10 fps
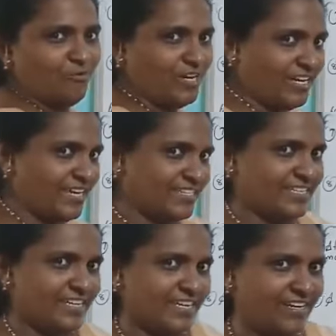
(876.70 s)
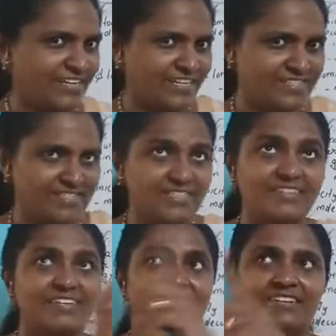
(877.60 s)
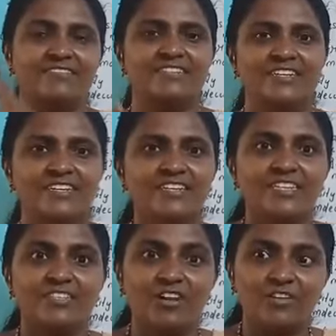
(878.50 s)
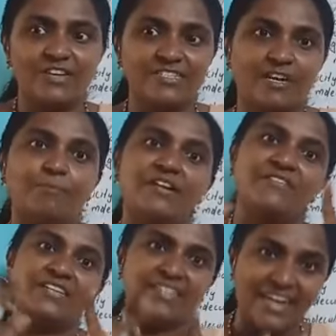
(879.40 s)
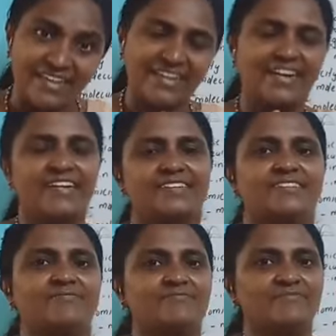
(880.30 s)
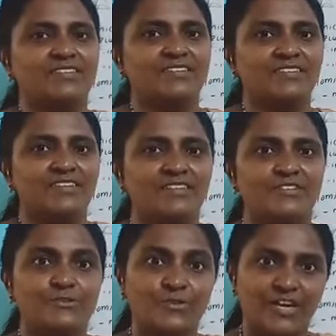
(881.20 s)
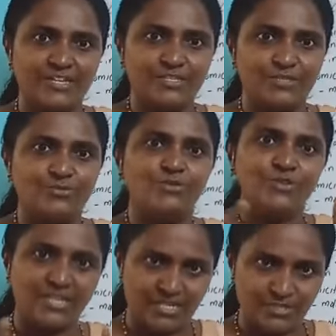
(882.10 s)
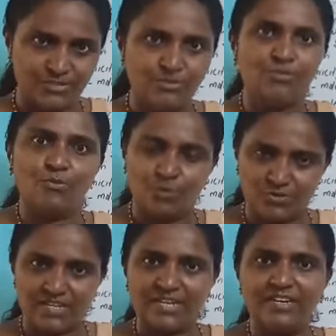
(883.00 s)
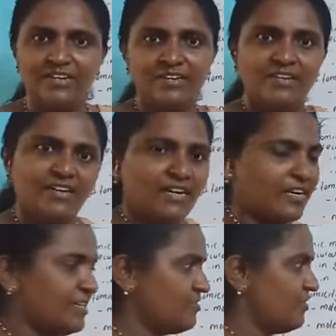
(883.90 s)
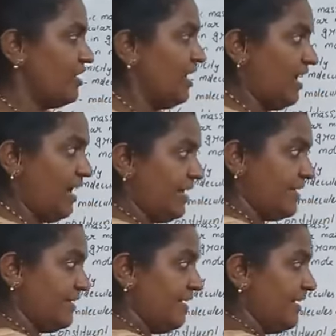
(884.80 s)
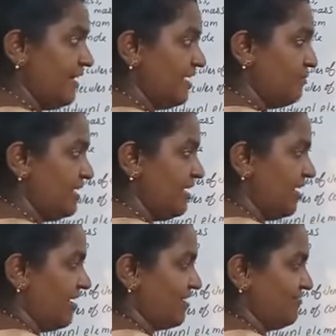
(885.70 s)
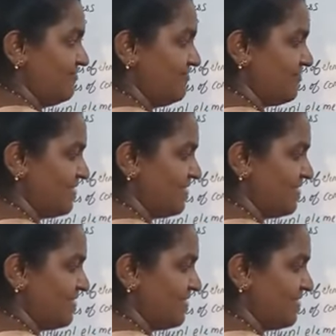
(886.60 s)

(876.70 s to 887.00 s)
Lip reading: One hydrogen cannot exist in here. It always combined with another hydrogen. So H2, N2, O3, understood? And helium neon.